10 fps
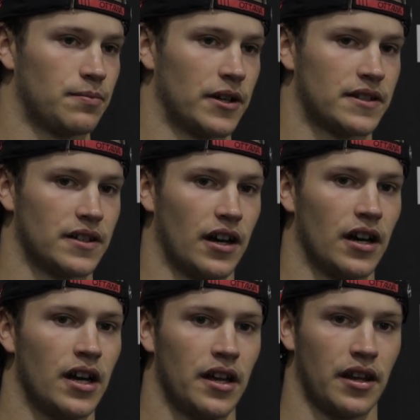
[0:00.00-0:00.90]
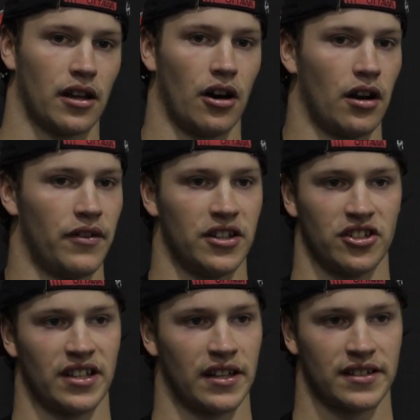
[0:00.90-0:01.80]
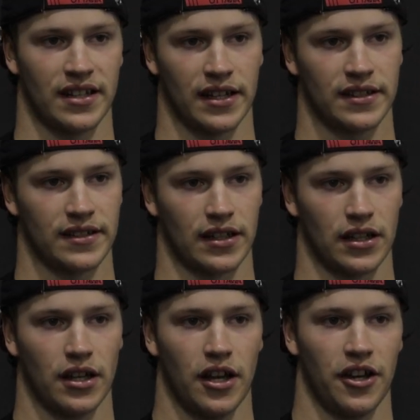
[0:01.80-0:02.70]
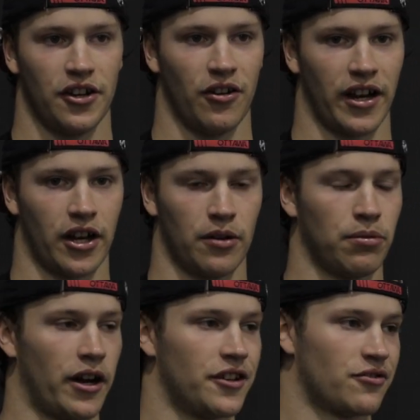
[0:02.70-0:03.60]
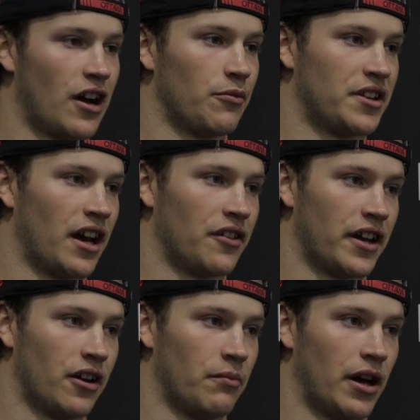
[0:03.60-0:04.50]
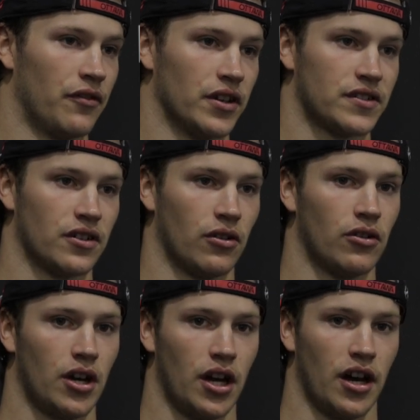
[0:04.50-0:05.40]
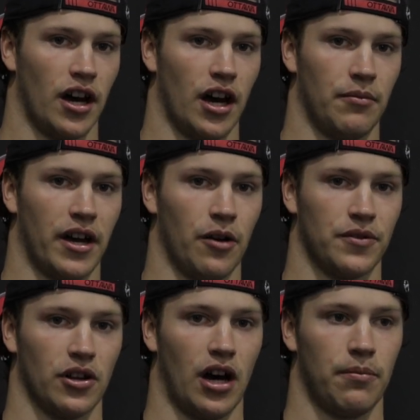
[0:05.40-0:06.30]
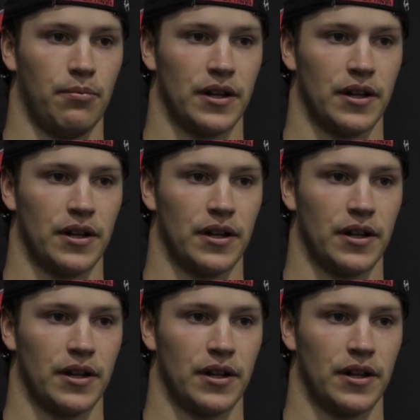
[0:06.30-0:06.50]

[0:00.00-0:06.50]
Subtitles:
But I think a lot of it is just instincts, and you know, I got good players around me down there in Belleville, so it helped a lot.